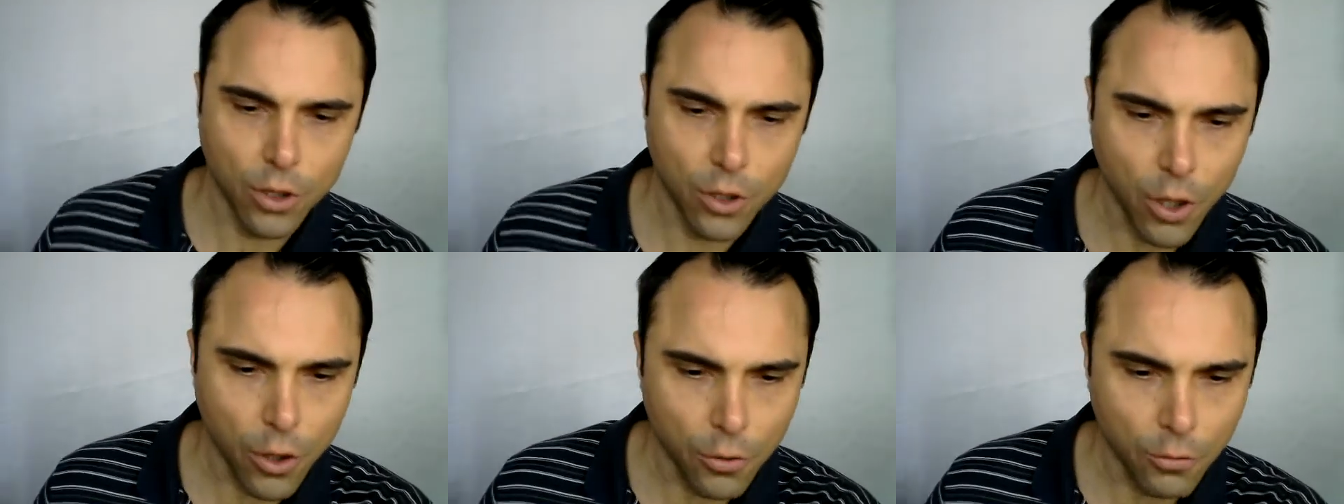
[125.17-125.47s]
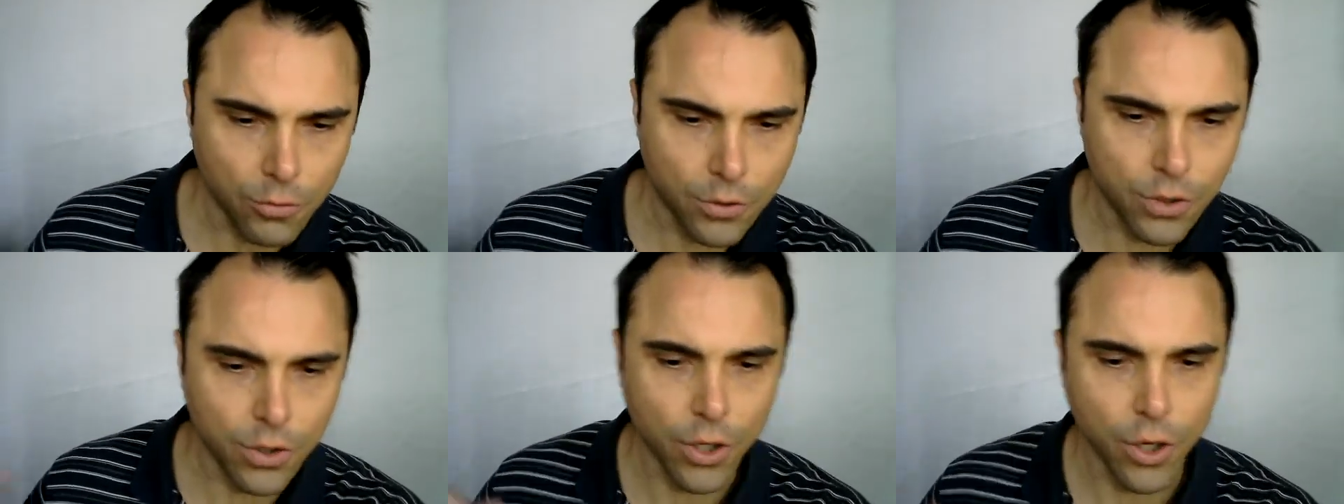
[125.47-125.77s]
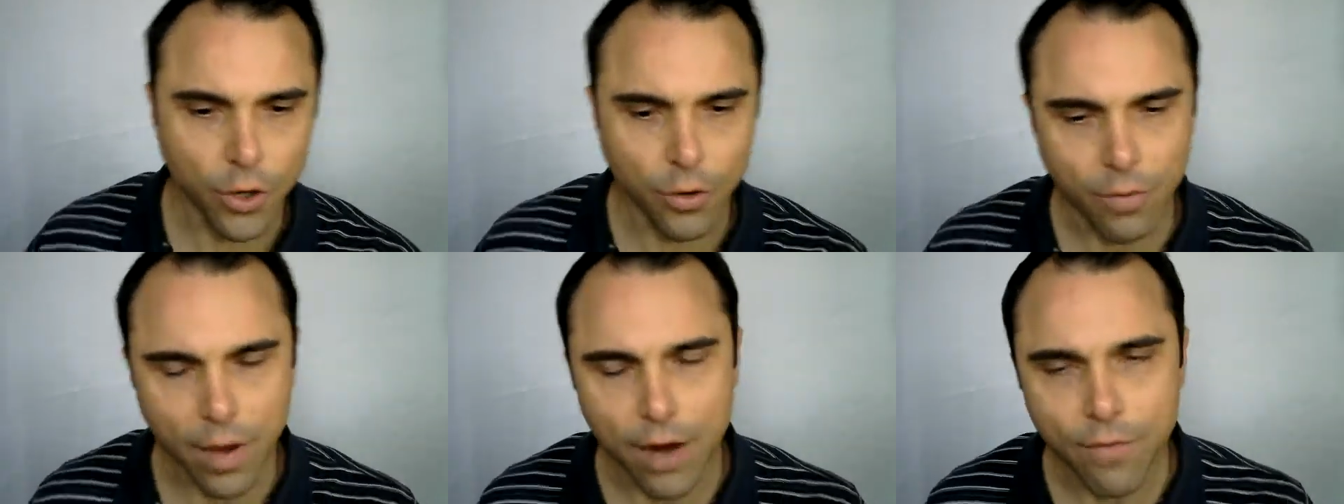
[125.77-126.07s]
clothes
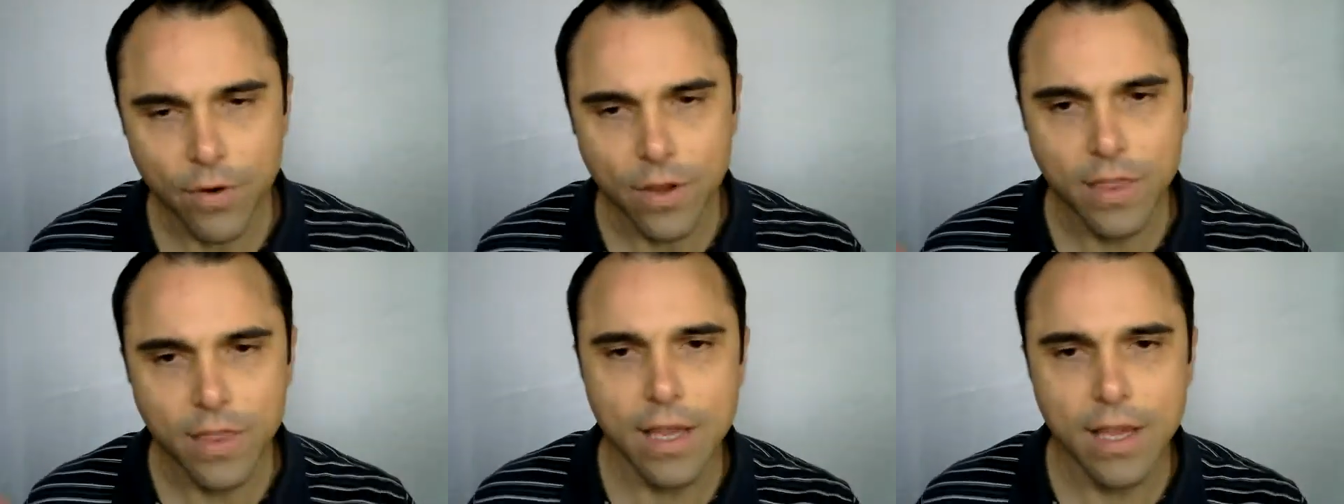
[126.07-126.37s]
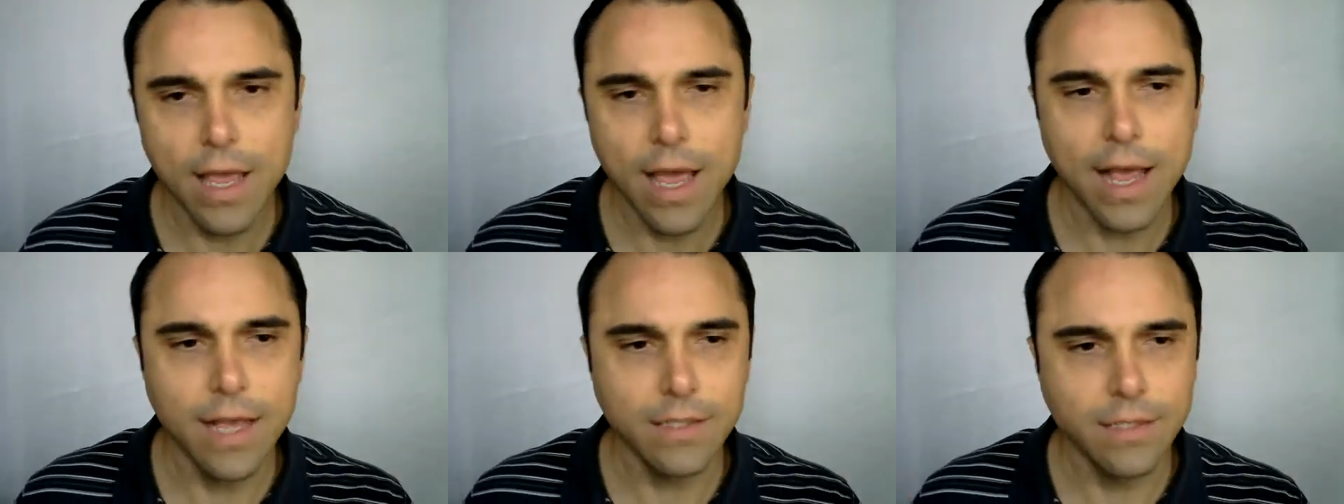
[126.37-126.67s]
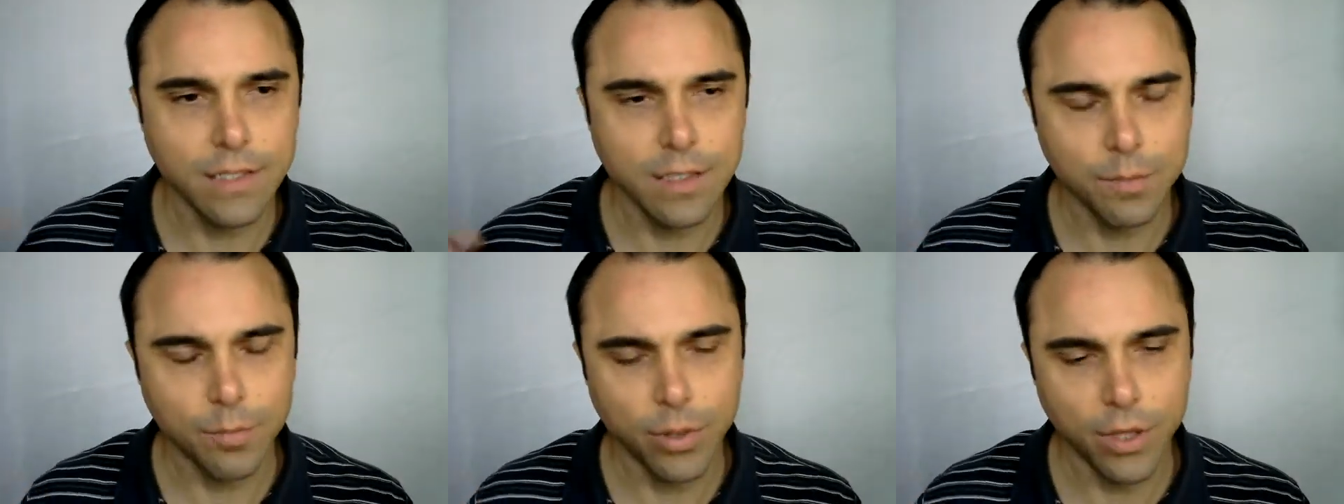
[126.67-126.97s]
go. Everything
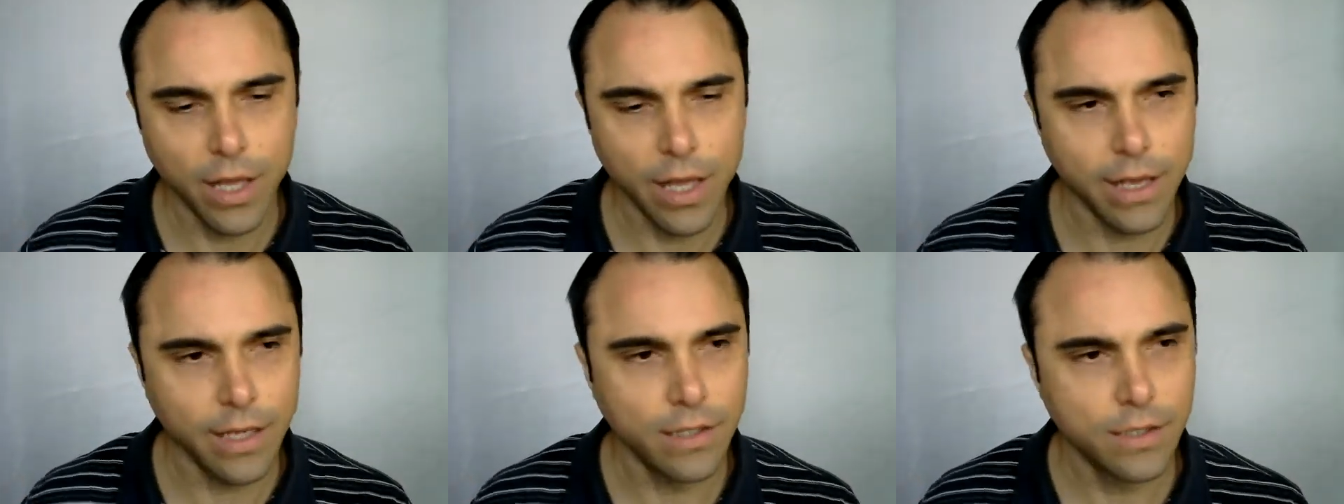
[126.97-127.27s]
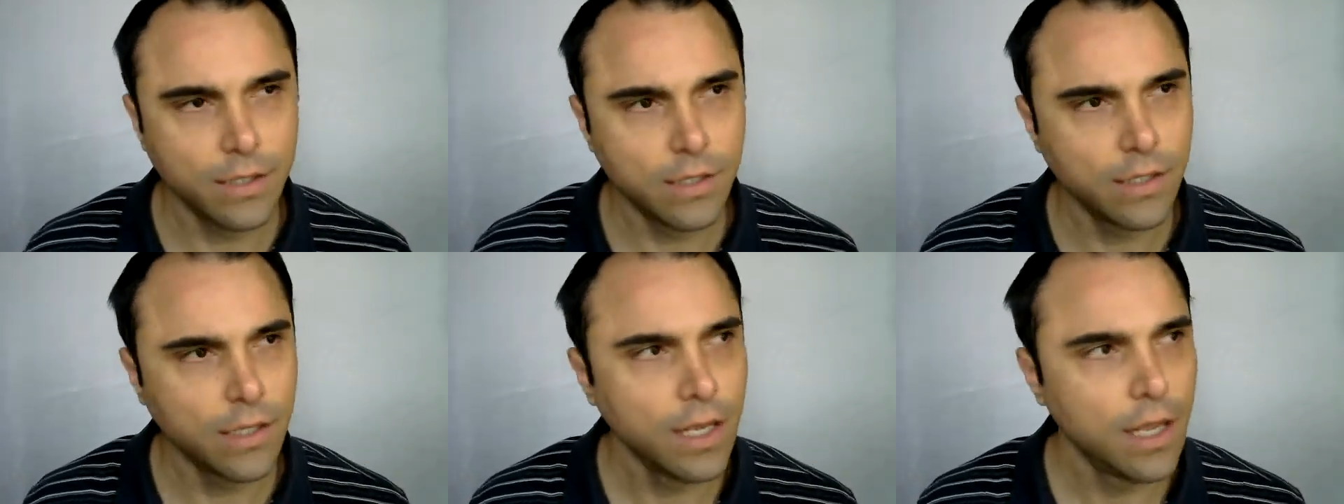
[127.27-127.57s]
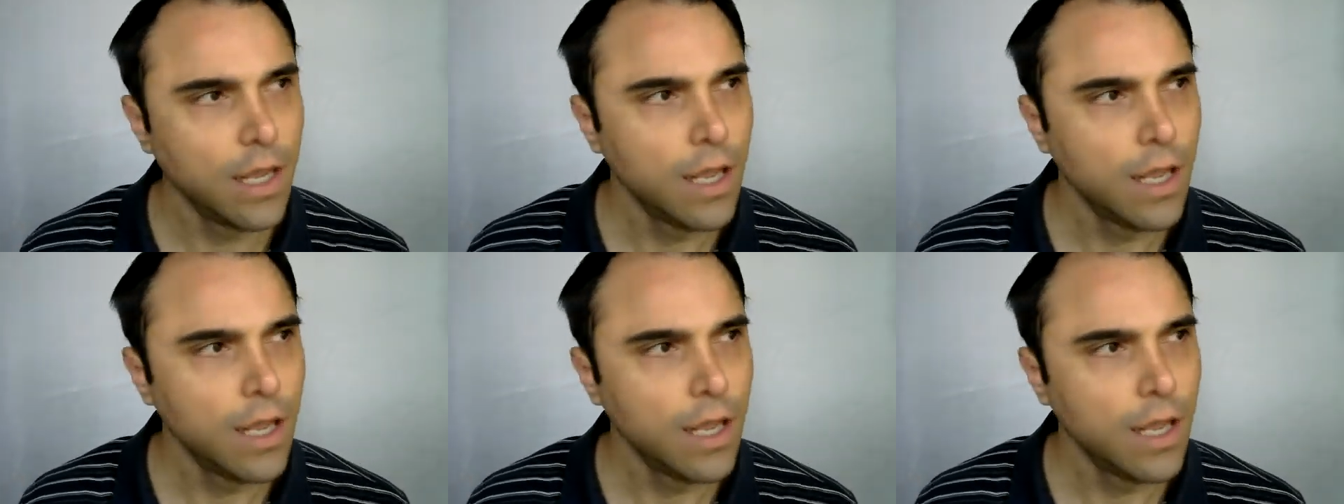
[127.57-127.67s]
has its place.